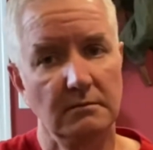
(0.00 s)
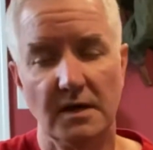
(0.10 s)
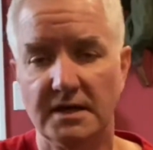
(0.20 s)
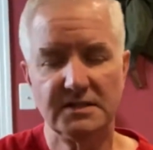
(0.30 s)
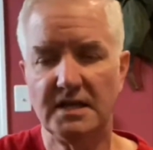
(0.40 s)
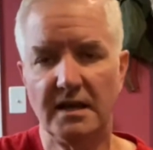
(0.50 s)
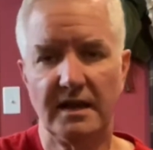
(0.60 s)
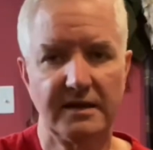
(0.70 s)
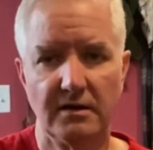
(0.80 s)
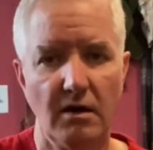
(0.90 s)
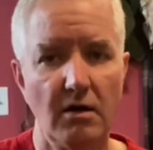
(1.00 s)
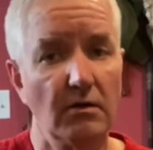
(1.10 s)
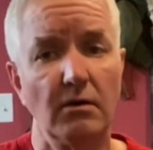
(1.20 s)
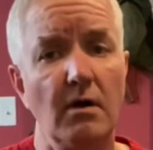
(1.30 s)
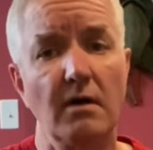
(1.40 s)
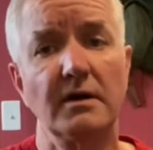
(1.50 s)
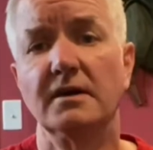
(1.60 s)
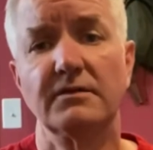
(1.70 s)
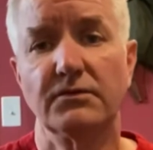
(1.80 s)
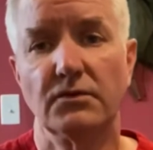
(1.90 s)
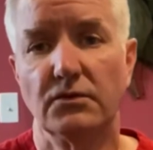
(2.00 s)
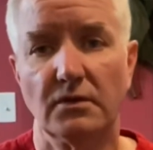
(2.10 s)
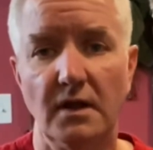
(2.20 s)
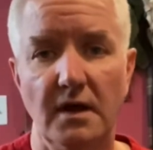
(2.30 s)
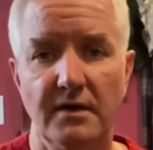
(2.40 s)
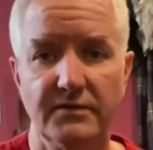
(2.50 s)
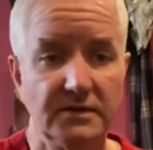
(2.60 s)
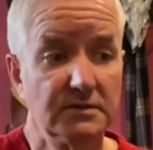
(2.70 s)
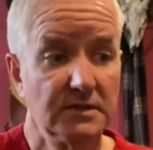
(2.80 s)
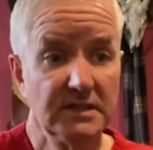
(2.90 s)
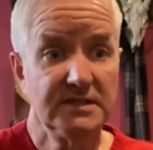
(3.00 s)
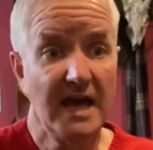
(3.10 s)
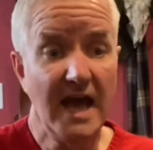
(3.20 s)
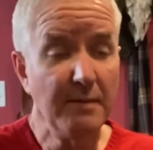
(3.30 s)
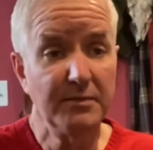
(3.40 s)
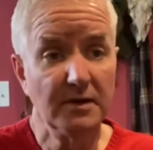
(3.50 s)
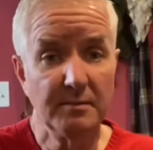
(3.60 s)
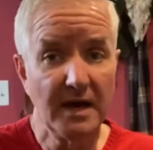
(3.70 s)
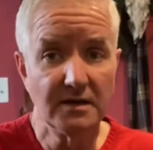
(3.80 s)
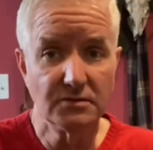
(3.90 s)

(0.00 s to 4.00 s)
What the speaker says: it's not like a heart longing for their love. He's happy about his